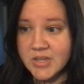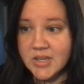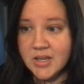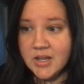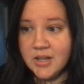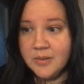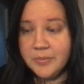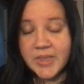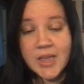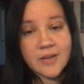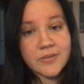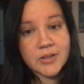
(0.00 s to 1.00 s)
They
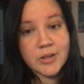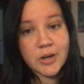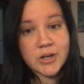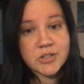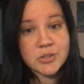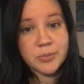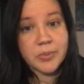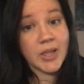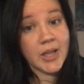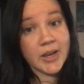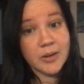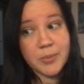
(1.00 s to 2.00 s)
have a large
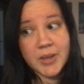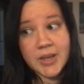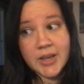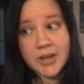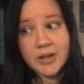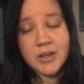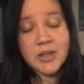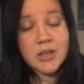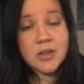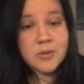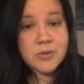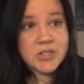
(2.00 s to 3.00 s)
blind pane,
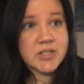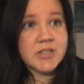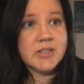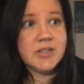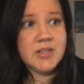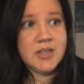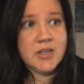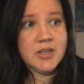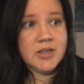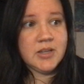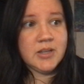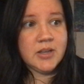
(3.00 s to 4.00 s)
which is
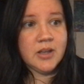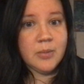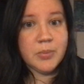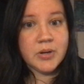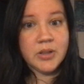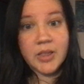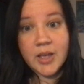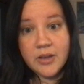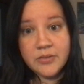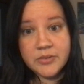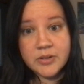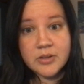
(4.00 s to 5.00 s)
the upper
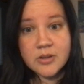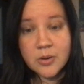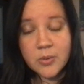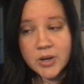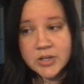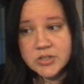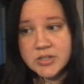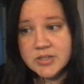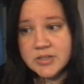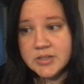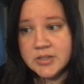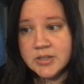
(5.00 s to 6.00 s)
left
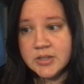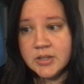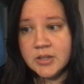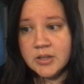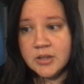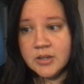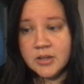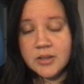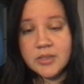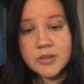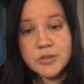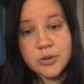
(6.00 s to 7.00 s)
quadrant
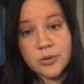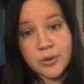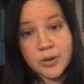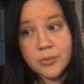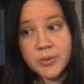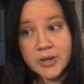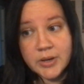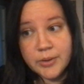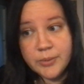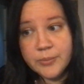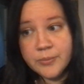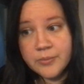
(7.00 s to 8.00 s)
in the Johara
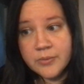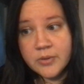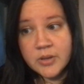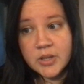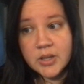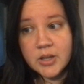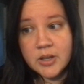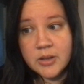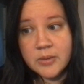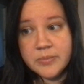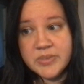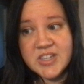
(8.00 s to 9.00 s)
window.
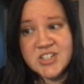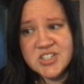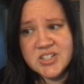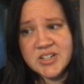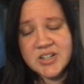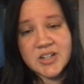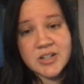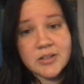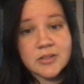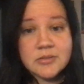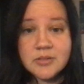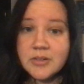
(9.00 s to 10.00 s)
They
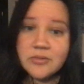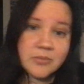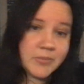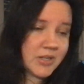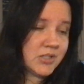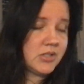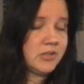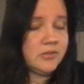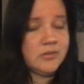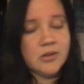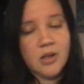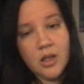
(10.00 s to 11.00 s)
share
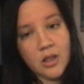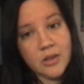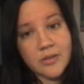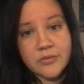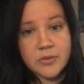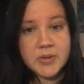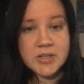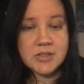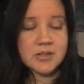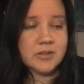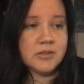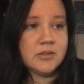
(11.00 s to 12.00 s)
information, all
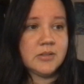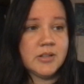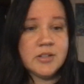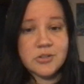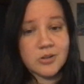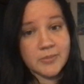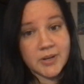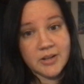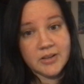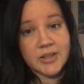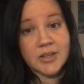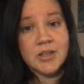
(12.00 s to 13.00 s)
information,
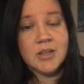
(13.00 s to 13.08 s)
indiscriminately.